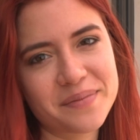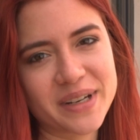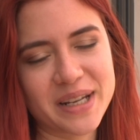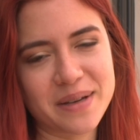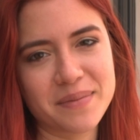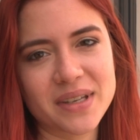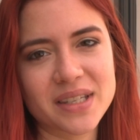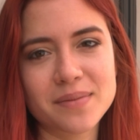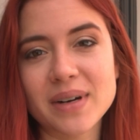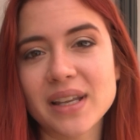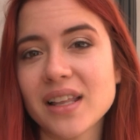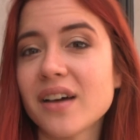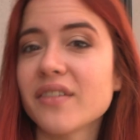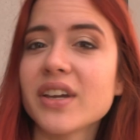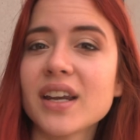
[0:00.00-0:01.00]
my name is
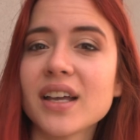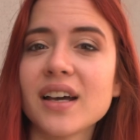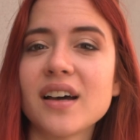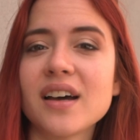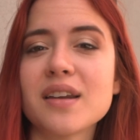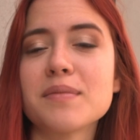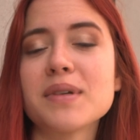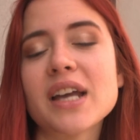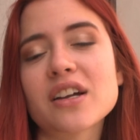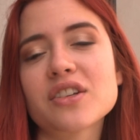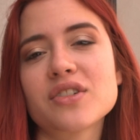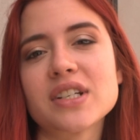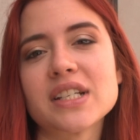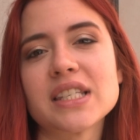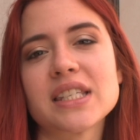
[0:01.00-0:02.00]
Marla Xaviera, and I'm an
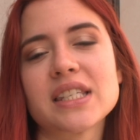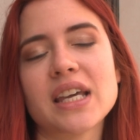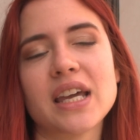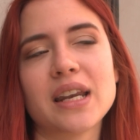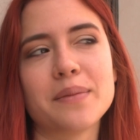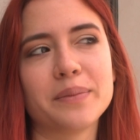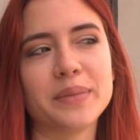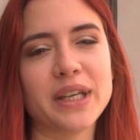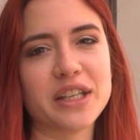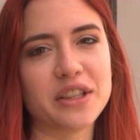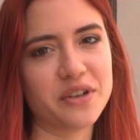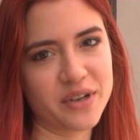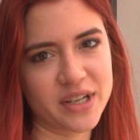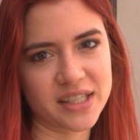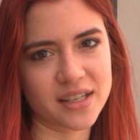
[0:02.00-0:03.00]
actress, and I'm playing
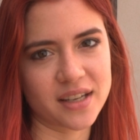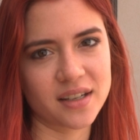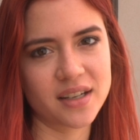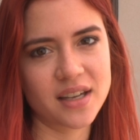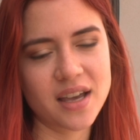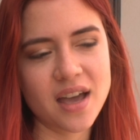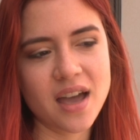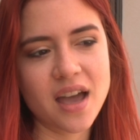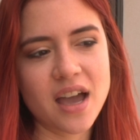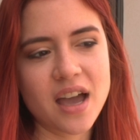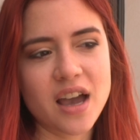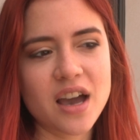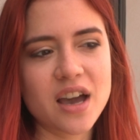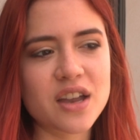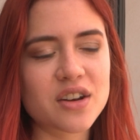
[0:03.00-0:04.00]
Nerissa.
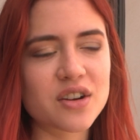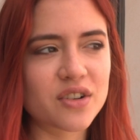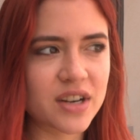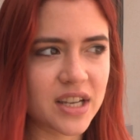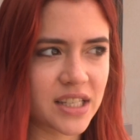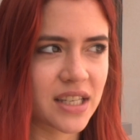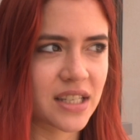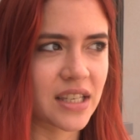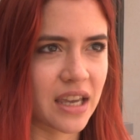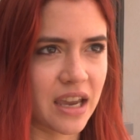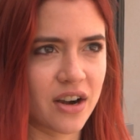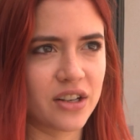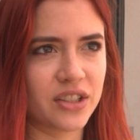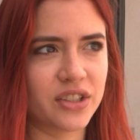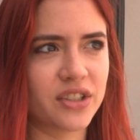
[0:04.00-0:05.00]
Nerissa is a
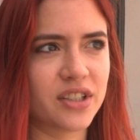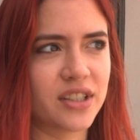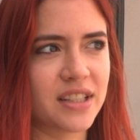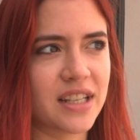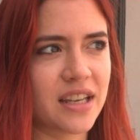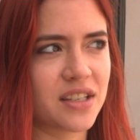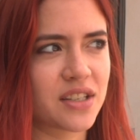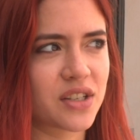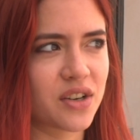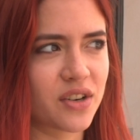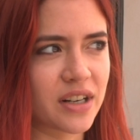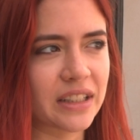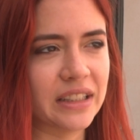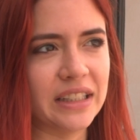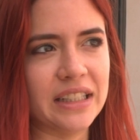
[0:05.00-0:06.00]
character that is
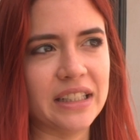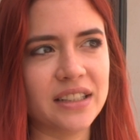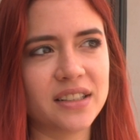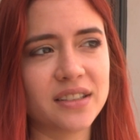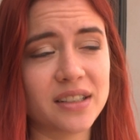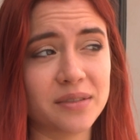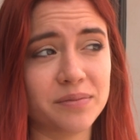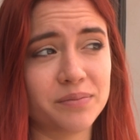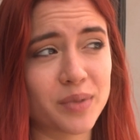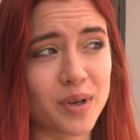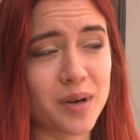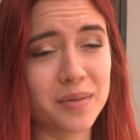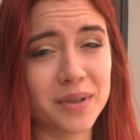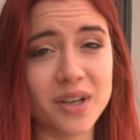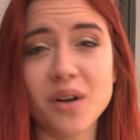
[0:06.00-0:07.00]
currently, and
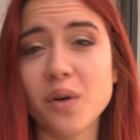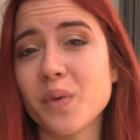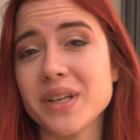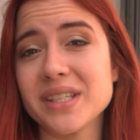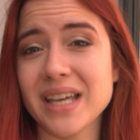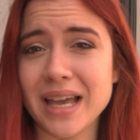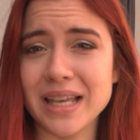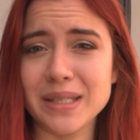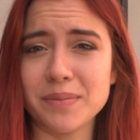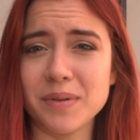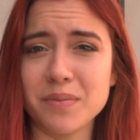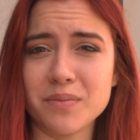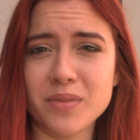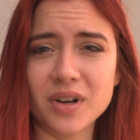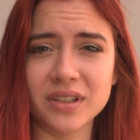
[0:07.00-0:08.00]
probably always has
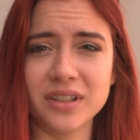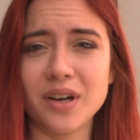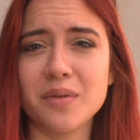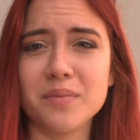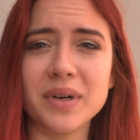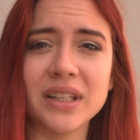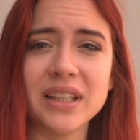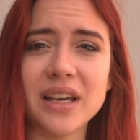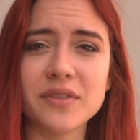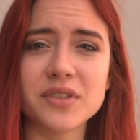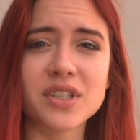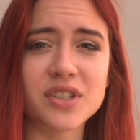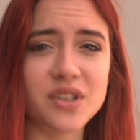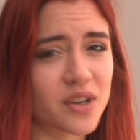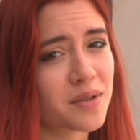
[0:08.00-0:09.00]
been, bogged down by life's
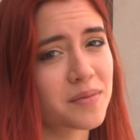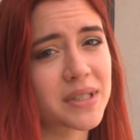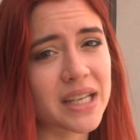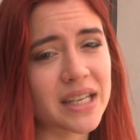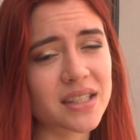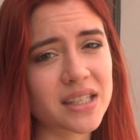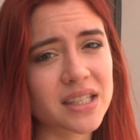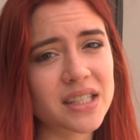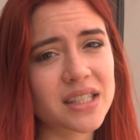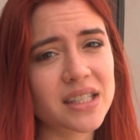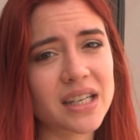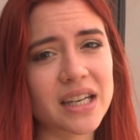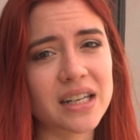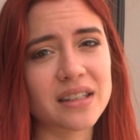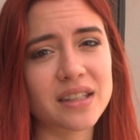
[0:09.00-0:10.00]
circumstances.
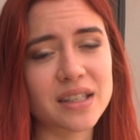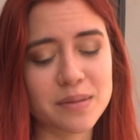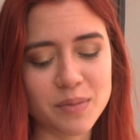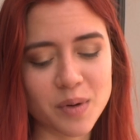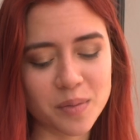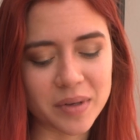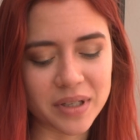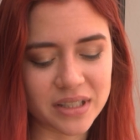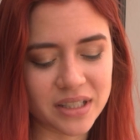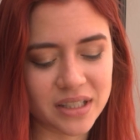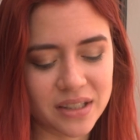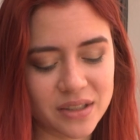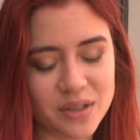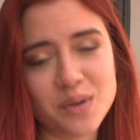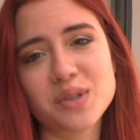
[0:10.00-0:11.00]
And in this moment,
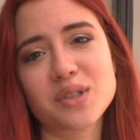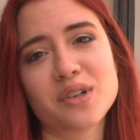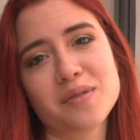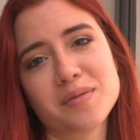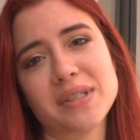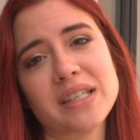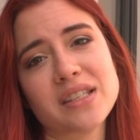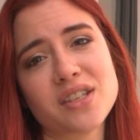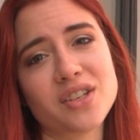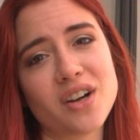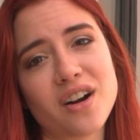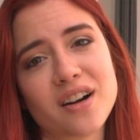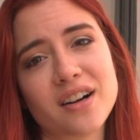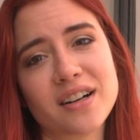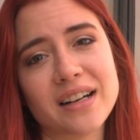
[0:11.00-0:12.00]
those circumstances
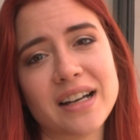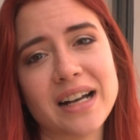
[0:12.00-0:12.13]
are